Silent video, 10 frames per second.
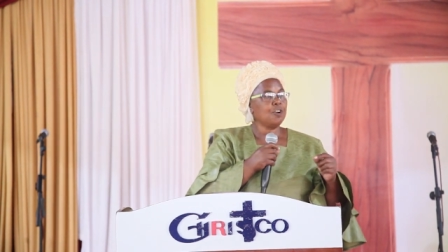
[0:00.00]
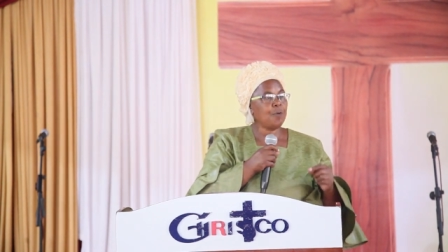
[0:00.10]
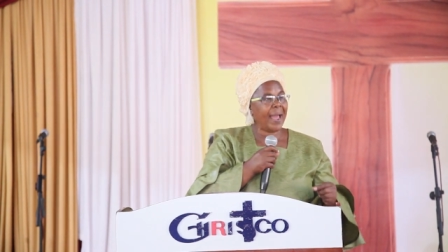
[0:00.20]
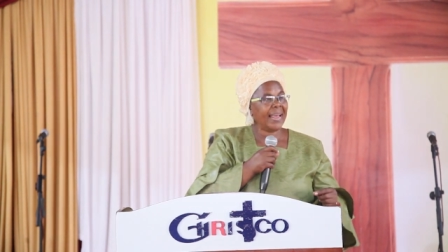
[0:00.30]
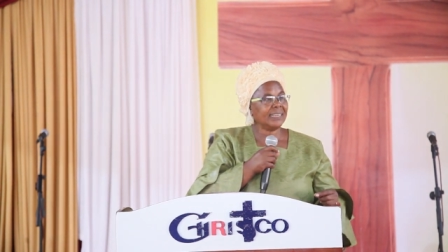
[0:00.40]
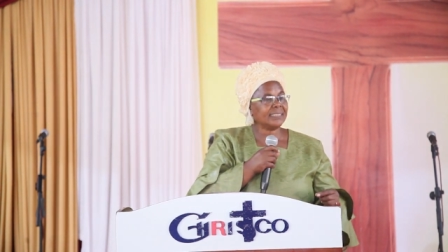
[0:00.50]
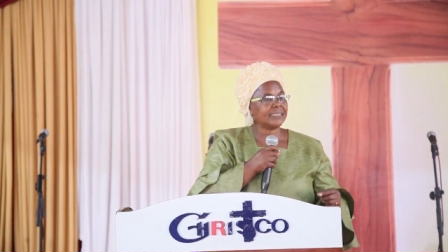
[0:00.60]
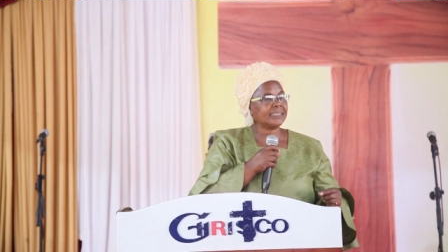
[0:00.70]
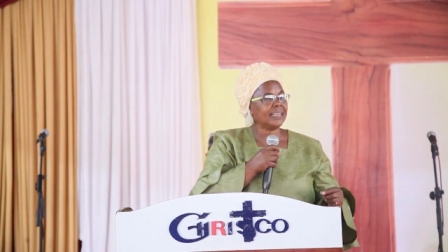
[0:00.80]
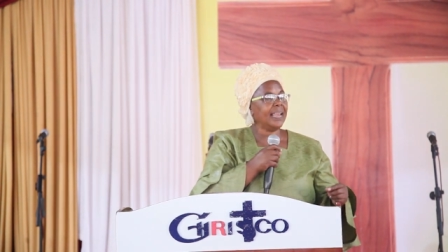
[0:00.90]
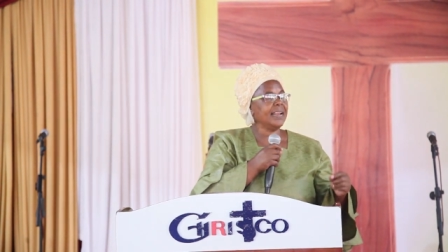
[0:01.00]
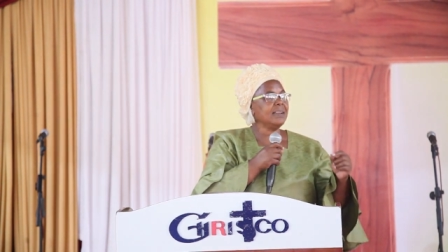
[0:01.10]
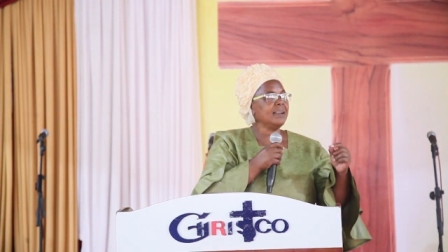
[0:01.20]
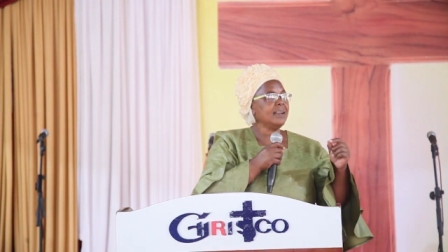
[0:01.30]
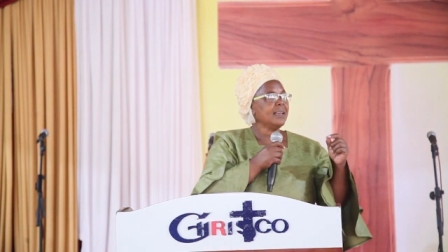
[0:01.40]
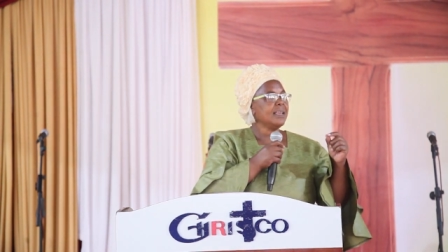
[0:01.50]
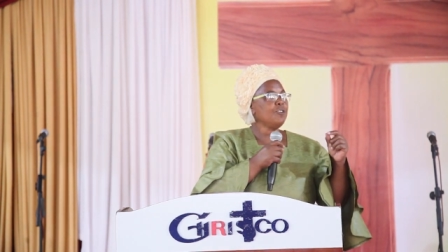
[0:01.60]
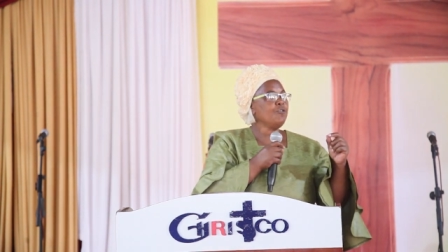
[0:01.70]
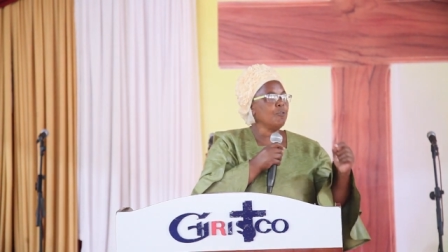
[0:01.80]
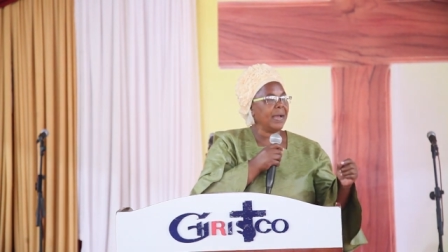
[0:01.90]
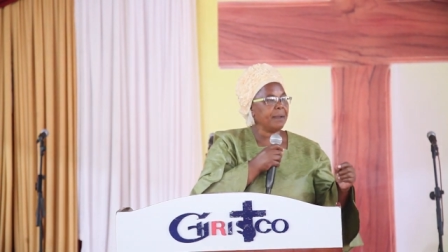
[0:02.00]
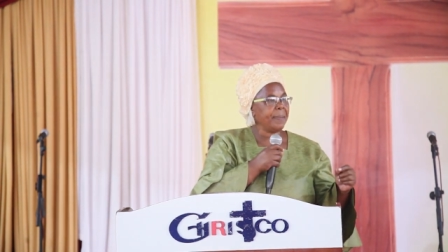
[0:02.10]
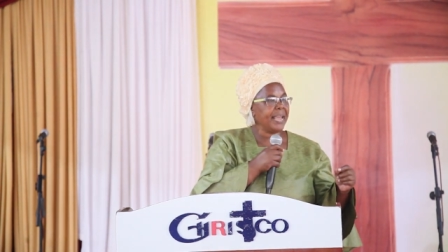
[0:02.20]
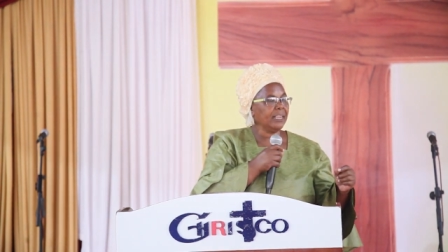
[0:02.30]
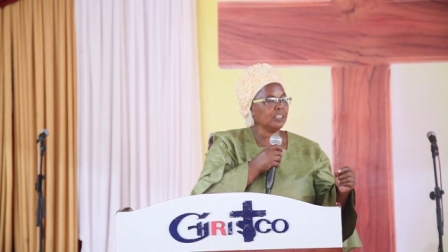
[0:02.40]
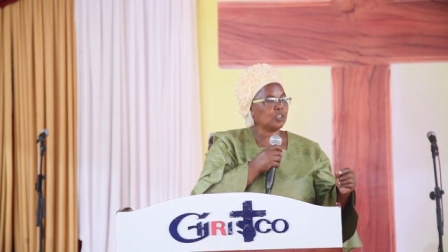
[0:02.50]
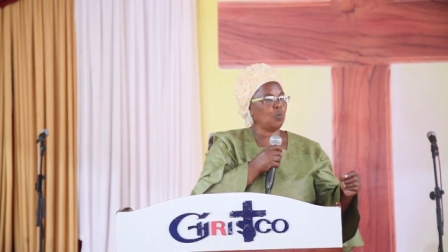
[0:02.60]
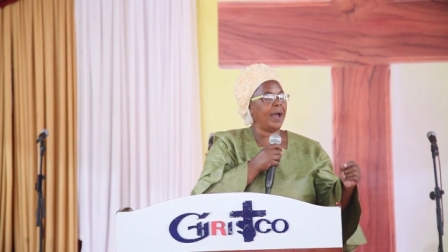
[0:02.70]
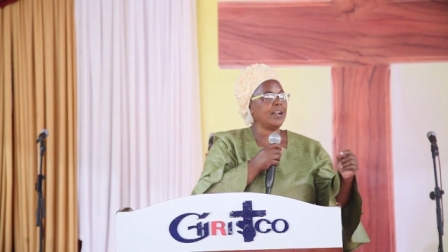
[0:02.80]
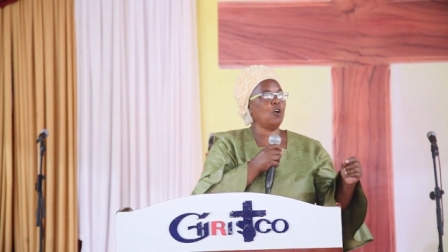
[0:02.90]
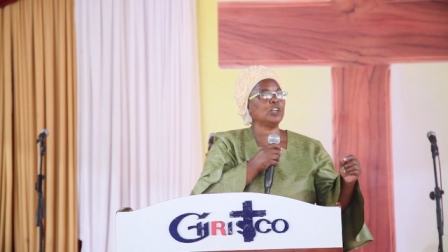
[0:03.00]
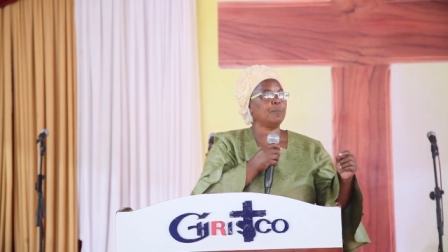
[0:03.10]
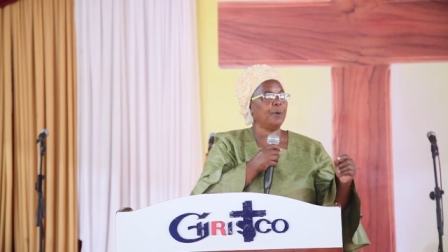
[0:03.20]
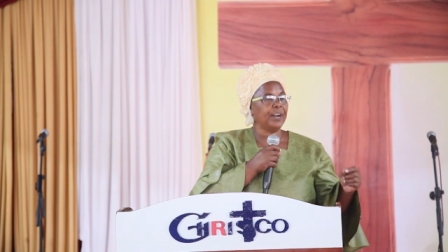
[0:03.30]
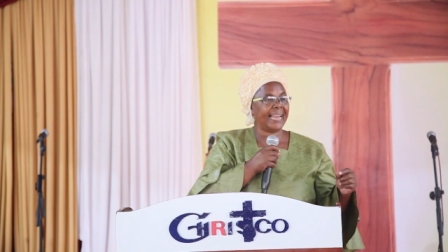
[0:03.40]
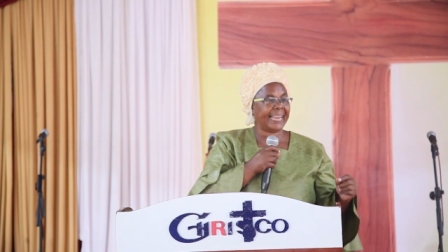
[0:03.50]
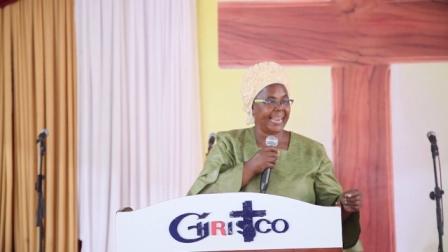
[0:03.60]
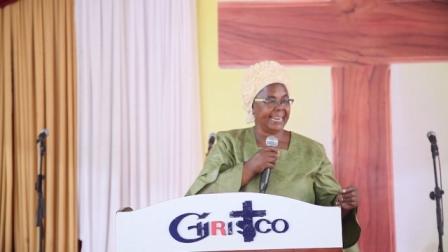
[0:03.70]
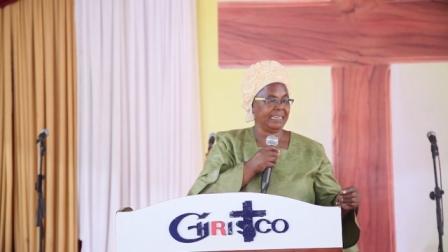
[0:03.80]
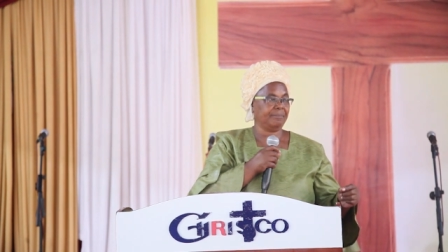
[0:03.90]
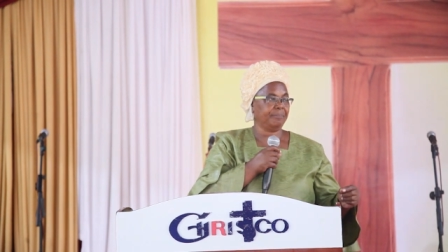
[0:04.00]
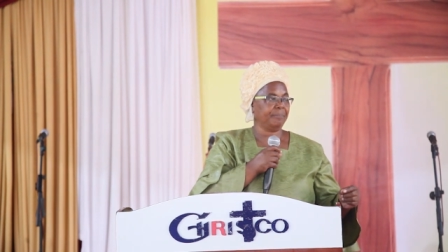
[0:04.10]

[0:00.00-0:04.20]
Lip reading: dwells in human beings who are not born again.